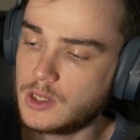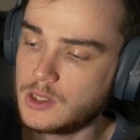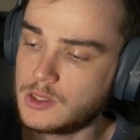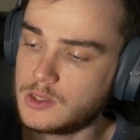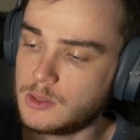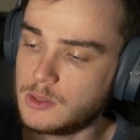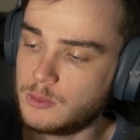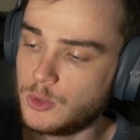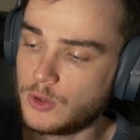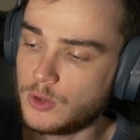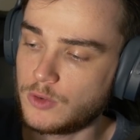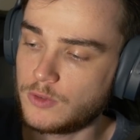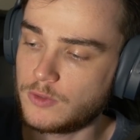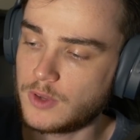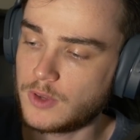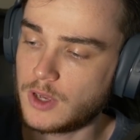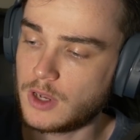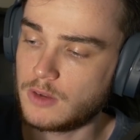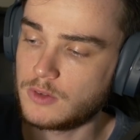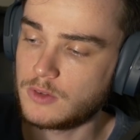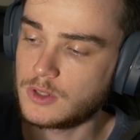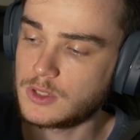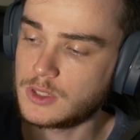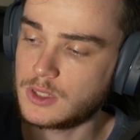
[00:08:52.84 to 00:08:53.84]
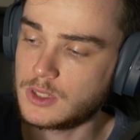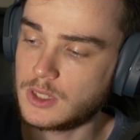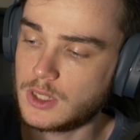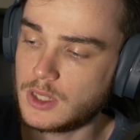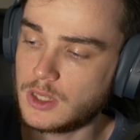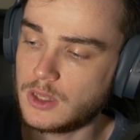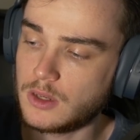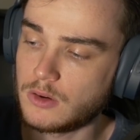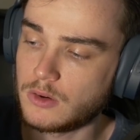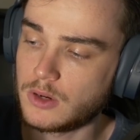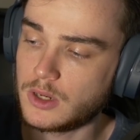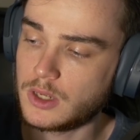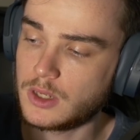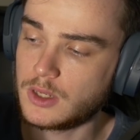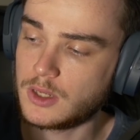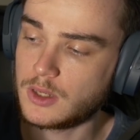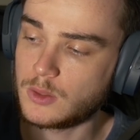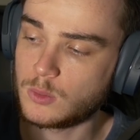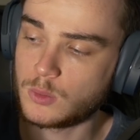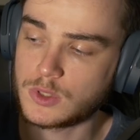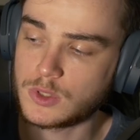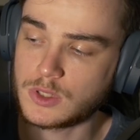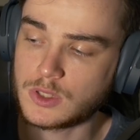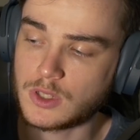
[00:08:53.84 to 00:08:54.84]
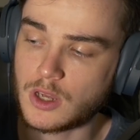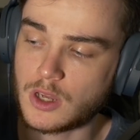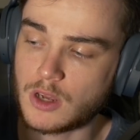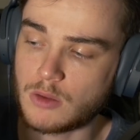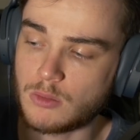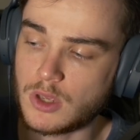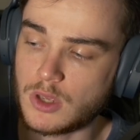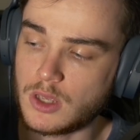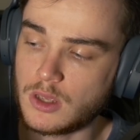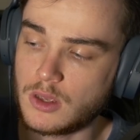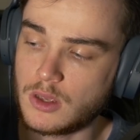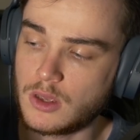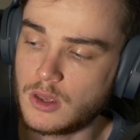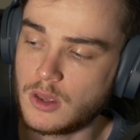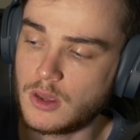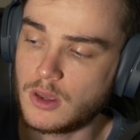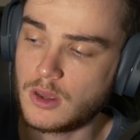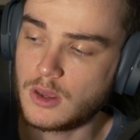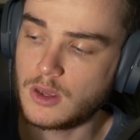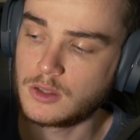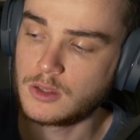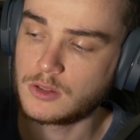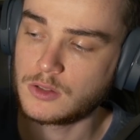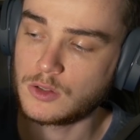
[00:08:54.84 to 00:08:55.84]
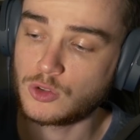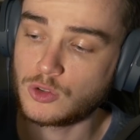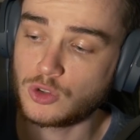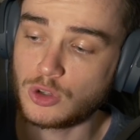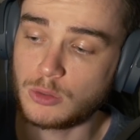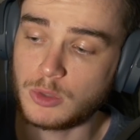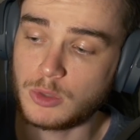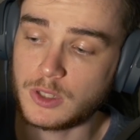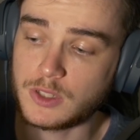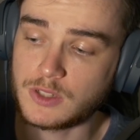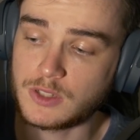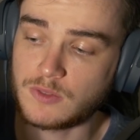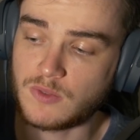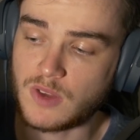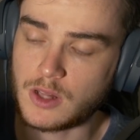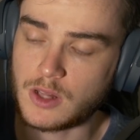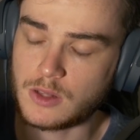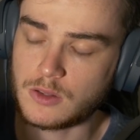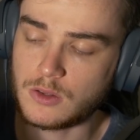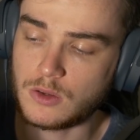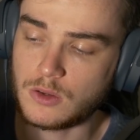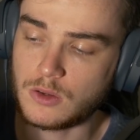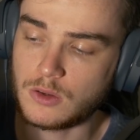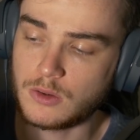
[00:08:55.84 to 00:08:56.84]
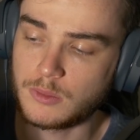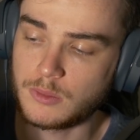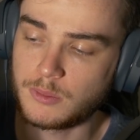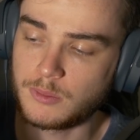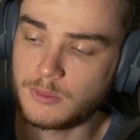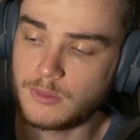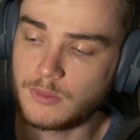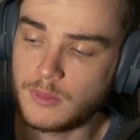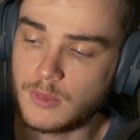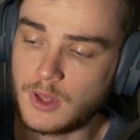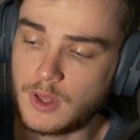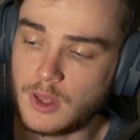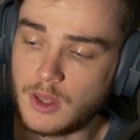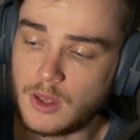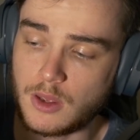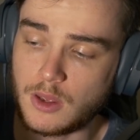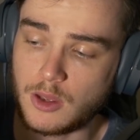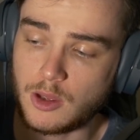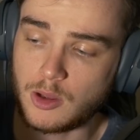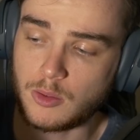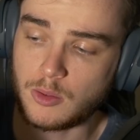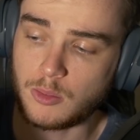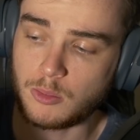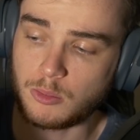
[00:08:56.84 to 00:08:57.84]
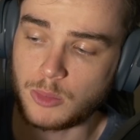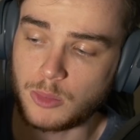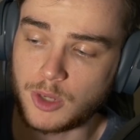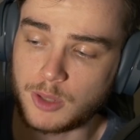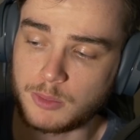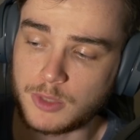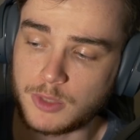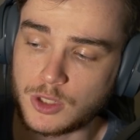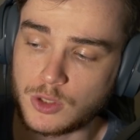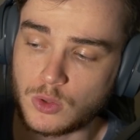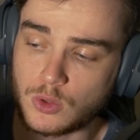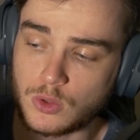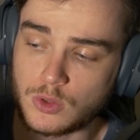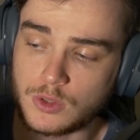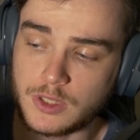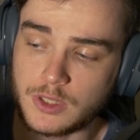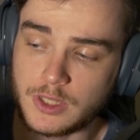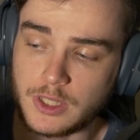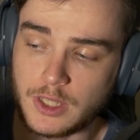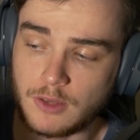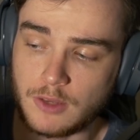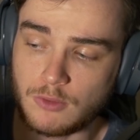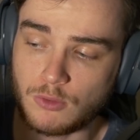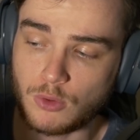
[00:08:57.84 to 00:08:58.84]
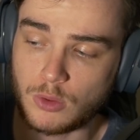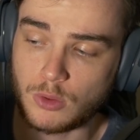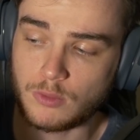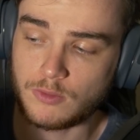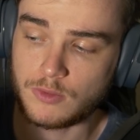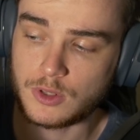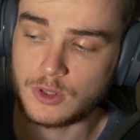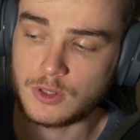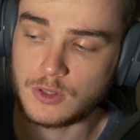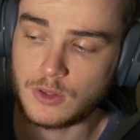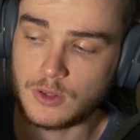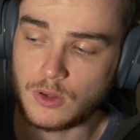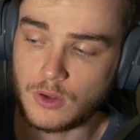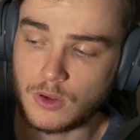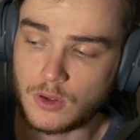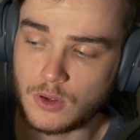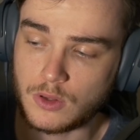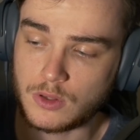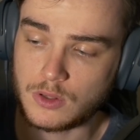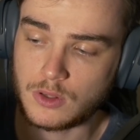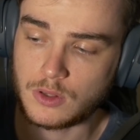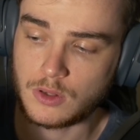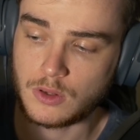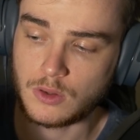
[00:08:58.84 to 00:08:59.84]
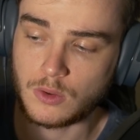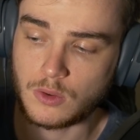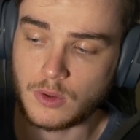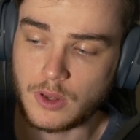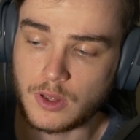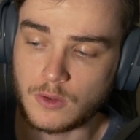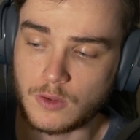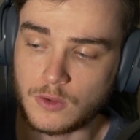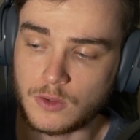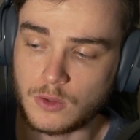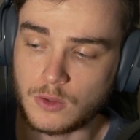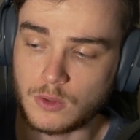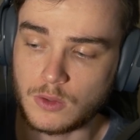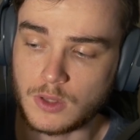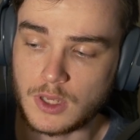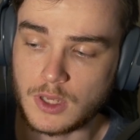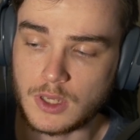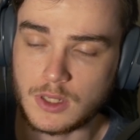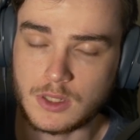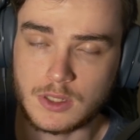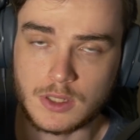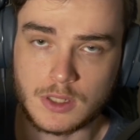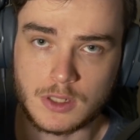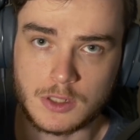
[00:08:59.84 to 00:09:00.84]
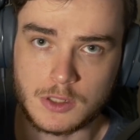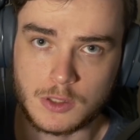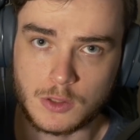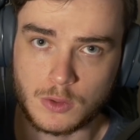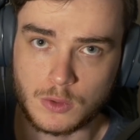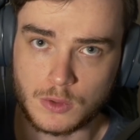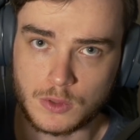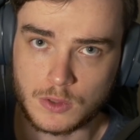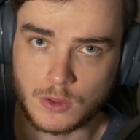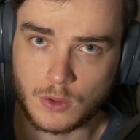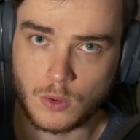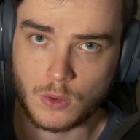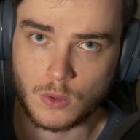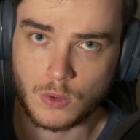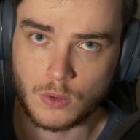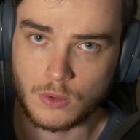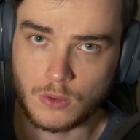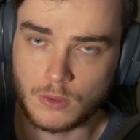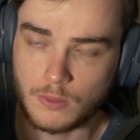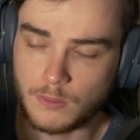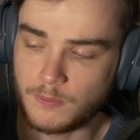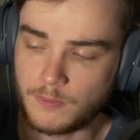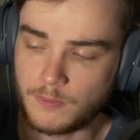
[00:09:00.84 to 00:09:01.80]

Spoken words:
Dip your favourite nigiri in wasabi to triple its value, but be sure to leave room for dessert or else you'll eat into your score.